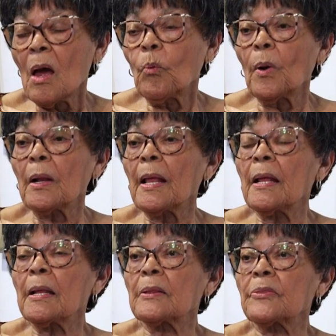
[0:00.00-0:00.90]
Well,
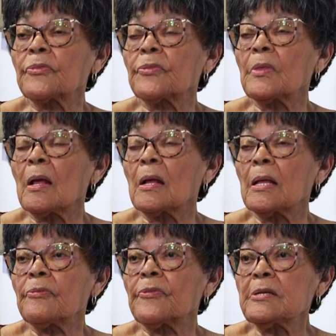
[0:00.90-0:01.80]

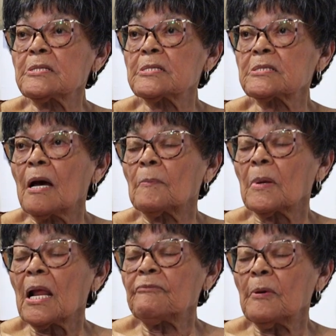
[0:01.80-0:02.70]
this is
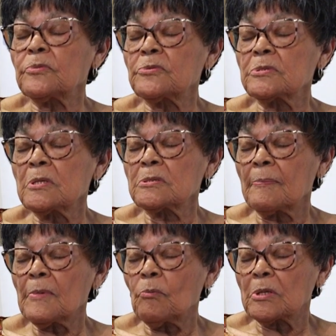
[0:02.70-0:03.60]
something
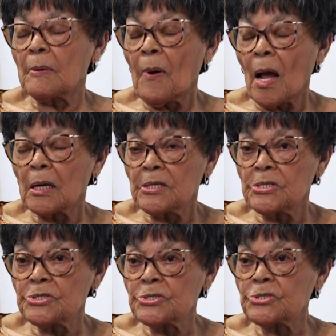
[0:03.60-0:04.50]
with the
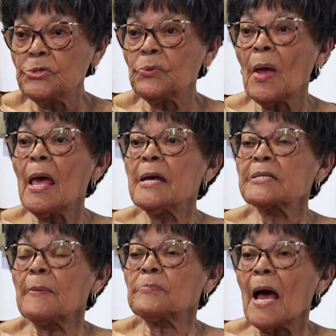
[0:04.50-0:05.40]
politician too.
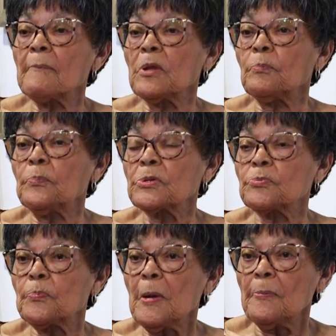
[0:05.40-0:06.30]
Sometimes you
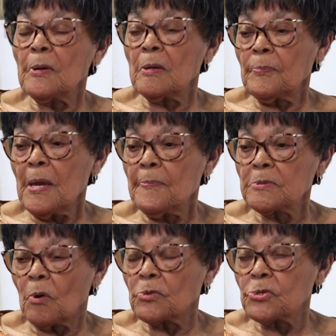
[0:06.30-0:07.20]
put
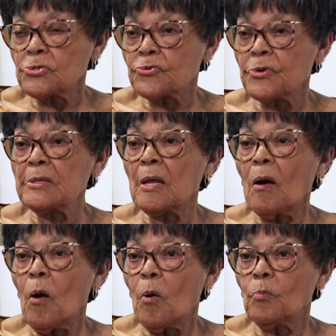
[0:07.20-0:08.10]
people on the street, they're
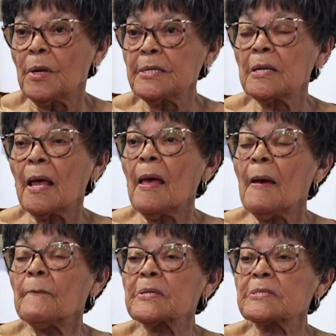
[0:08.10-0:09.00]
homeless,
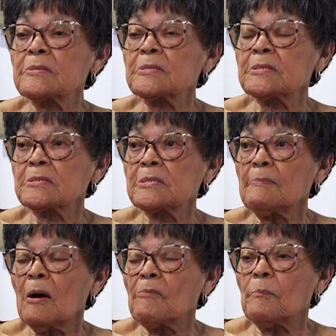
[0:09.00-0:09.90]
but
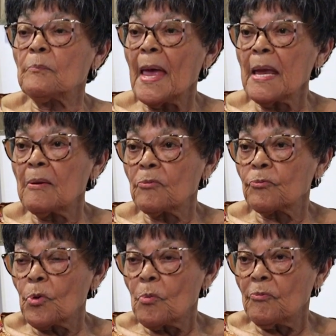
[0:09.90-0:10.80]
some of them make
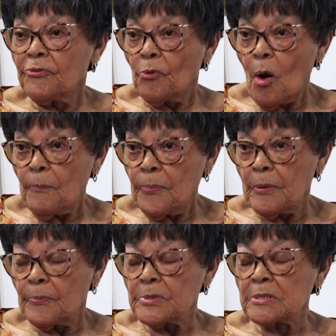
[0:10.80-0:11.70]
room for
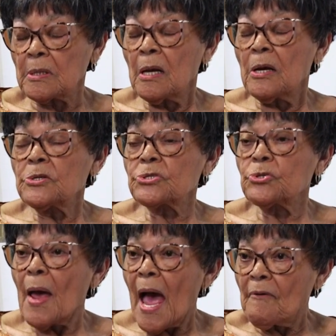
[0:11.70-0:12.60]
people
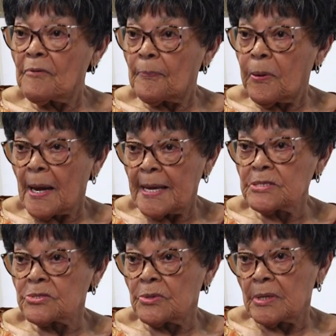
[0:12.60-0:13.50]
to have a
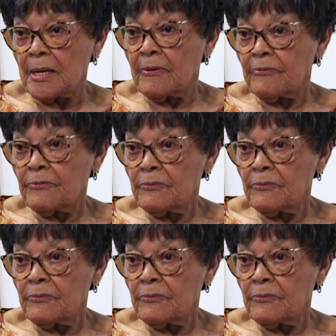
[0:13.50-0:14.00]
place to live.